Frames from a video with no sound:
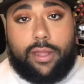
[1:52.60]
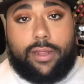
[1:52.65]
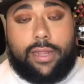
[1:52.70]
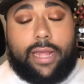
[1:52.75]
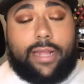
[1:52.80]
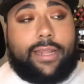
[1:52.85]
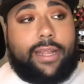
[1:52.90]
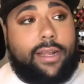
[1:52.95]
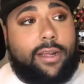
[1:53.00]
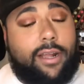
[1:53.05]

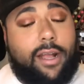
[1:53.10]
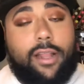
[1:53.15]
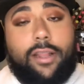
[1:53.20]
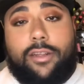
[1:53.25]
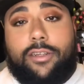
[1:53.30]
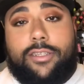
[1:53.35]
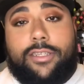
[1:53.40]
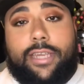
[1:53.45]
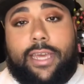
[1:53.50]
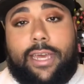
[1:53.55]
Like, their
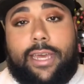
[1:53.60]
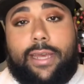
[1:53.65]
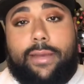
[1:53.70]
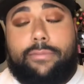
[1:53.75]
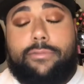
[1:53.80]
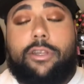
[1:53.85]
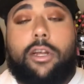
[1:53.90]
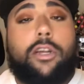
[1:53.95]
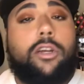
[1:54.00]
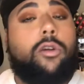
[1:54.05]
color
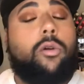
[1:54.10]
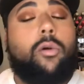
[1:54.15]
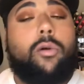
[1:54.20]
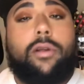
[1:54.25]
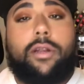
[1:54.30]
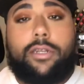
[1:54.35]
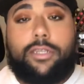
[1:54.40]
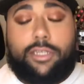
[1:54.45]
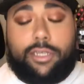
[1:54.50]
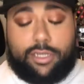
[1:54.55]
schemes are
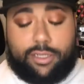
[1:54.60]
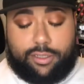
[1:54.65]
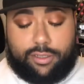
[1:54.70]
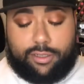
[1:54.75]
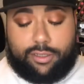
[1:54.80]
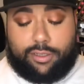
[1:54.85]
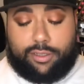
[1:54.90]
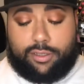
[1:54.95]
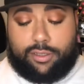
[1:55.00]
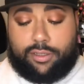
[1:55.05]

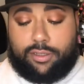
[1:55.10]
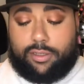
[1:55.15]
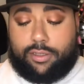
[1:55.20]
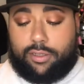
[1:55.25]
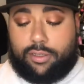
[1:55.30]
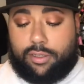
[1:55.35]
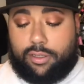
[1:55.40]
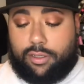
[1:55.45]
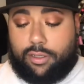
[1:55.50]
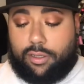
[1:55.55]
gorgeous.
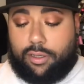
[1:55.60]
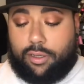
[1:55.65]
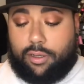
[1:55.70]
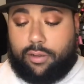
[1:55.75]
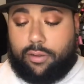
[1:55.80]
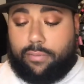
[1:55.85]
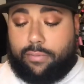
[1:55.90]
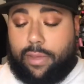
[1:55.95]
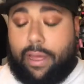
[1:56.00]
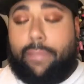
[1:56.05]

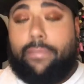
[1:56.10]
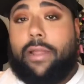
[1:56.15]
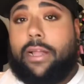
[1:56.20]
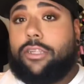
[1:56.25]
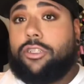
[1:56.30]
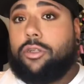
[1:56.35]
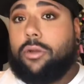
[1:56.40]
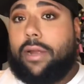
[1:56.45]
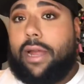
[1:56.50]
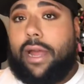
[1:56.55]
I'm
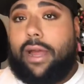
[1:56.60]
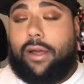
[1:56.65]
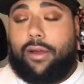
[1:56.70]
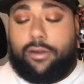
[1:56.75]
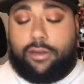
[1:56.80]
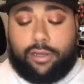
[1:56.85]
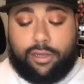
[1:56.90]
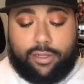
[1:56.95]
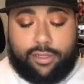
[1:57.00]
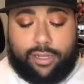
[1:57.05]
not sure how
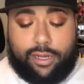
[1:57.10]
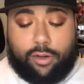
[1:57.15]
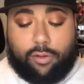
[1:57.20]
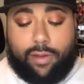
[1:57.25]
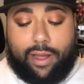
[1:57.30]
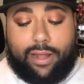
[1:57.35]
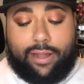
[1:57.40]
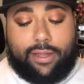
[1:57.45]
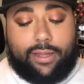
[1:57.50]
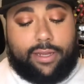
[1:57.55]
good their
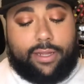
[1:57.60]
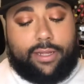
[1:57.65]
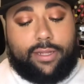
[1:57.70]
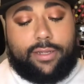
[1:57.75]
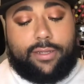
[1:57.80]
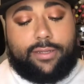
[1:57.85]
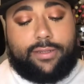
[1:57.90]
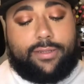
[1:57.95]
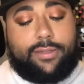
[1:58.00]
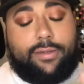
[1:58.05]
quality
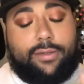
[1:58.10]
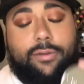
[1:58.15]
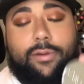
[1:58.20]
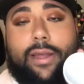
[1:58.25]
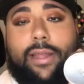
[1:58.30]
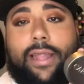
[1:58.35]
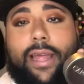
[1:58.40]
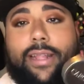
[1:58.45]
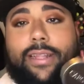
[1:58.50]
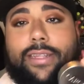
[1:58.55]
is. Oh, I
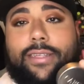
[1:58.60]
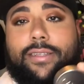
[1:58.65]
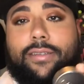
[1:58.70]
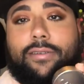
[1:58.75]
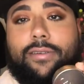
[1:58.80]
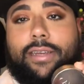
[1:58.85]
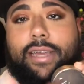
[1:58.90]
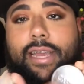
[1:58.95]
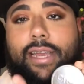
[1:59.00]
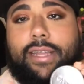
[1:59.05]
like this
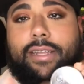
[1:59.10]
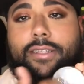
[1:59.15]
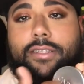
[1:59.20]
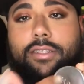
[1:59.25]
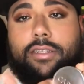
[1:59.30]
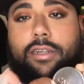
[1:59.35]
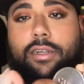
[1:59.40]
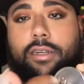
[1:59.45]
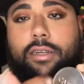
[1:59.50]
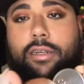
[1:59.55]
little
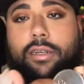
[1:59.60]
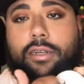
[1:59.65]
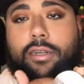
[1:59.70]
canister.